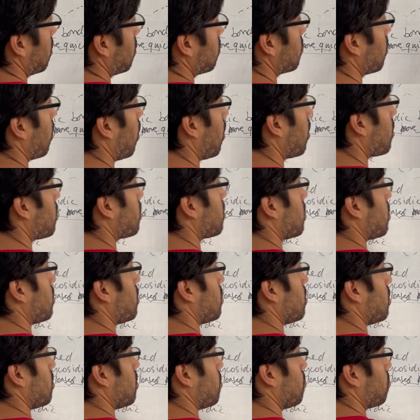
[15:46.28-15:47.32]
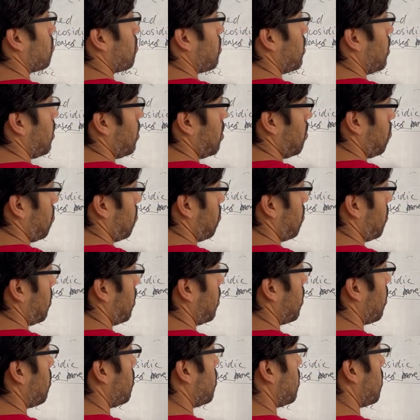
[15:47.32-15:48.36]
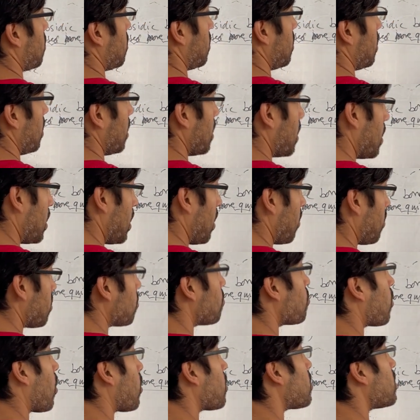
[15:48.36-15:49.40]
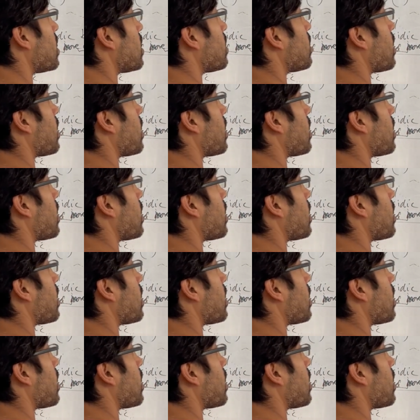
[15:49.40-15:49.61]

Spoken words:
Starch, you know, there is branching